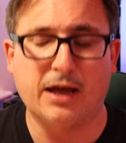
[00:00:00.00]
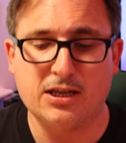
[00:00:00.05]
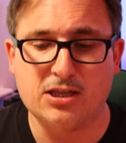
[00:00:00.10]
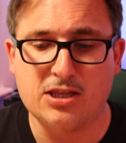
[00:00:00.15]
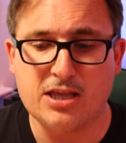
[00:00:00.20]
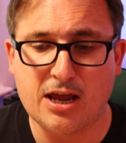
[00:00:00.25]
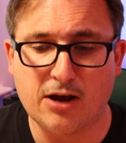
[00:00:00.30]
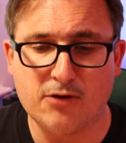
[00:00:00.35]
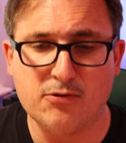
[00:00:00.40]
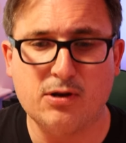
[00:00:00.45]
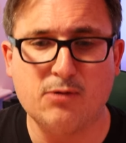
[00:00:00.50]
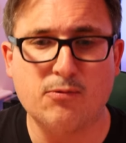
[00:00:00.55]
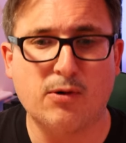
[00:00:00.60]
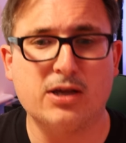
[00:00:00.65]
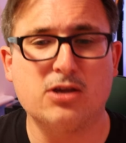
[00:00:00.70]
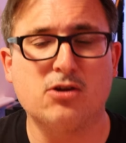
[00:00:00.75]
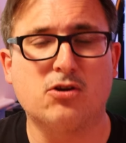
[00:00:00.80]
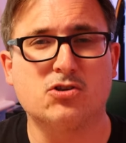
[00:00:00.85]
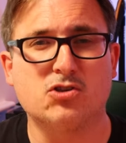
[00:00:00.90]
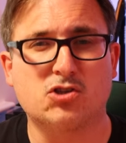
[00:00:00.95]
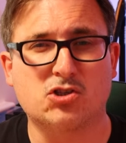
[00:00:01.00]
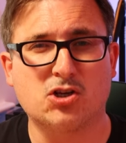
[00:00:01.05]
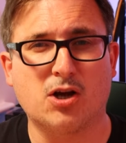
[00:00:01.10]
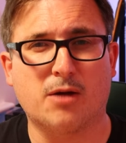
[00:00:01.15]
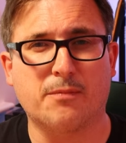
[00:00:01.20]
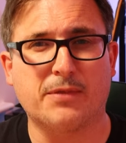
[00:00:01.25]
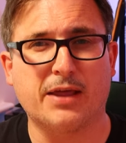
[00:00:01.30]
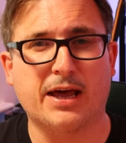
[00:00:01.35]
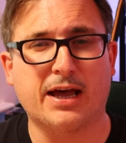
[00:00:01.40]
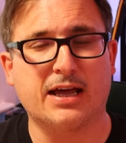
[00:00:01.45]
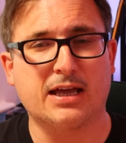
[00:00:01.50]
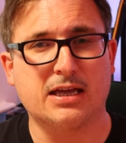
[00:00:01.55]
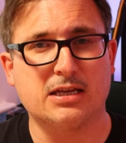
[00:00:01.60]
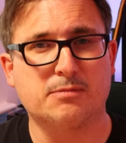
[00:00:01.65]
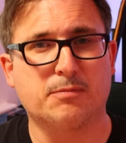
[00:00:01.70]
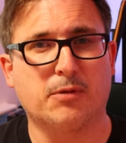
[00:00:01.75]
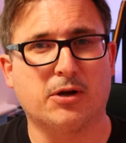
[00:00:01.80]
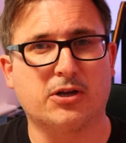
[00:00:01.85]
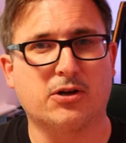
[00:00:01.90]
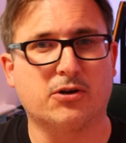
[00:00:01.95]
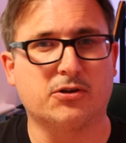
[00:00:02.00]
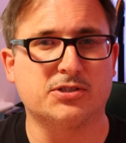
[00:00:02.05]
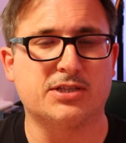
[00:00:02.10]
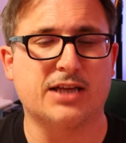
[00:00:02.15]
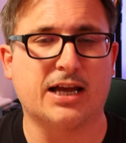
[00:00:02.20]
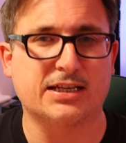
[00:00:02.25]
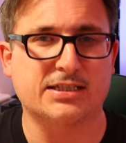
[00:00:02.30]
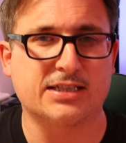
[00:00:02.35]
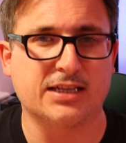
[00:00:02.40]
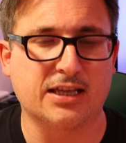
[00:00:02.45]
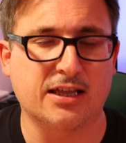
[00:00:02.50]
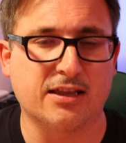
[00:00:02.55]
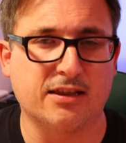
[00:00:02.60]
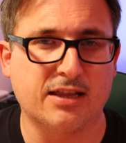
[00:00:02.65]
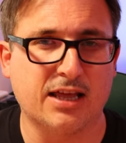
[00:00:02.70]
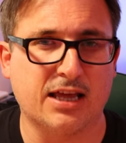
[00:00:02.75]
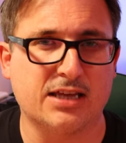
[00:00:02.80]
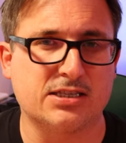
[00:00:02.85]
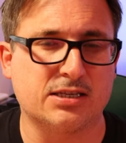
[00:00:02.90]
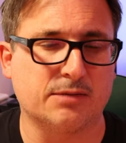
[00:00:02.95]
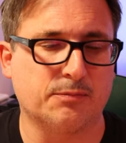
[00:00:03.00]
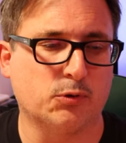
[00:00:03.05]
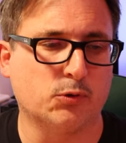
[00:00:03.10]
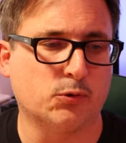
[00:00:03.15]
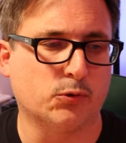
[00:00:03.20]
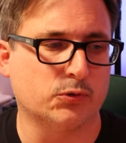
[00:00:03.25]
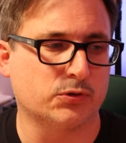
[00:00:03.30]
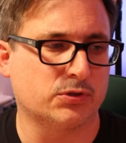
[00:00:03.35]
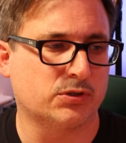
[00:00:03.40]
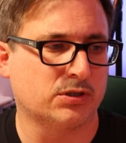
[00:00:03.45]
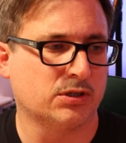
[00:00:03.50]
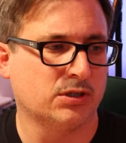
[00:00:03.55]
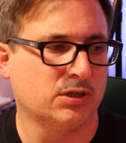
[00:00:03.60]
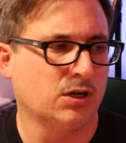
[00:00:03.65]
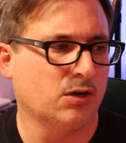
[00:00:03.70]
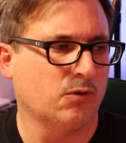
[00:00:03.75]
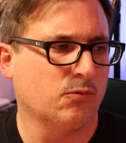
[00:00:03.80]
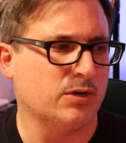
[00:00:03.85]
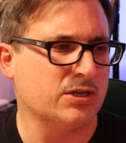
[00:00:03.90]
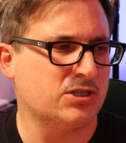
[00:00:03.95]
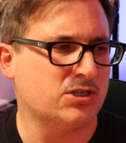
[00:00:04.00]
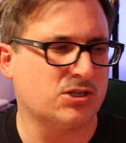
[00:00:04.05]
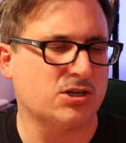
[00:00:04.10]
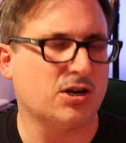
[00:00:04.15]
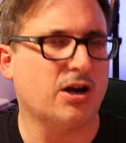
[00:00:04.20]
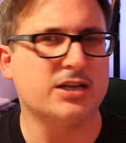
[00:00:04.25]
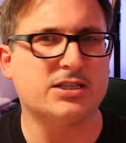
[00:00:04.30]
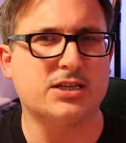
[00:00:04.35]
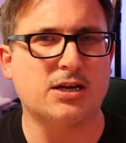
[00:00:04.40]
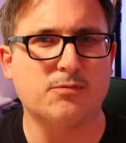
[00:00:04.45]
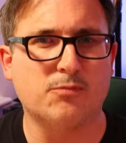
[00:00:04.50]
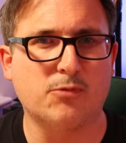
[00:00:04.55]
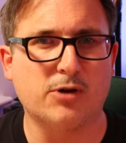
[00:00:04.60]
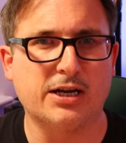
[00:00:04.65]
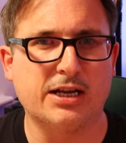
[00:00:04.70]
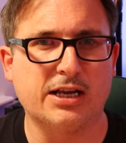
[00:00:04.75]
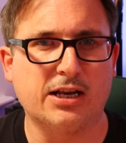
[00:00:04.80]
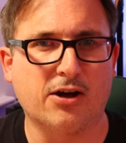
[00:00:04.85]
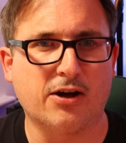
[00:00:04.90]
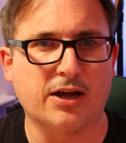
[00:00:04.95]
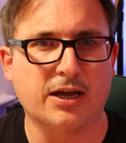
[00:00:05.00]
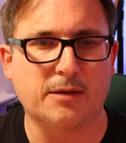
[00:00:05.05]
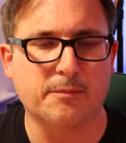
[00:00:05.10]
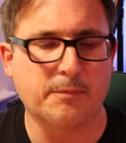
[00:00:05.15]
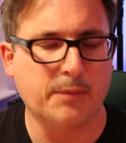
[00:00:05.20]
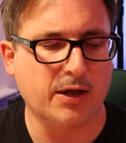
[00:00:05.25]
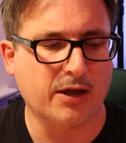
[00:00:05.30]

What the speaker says: and the only way you can stop that is by contacting their support, which I don't really like.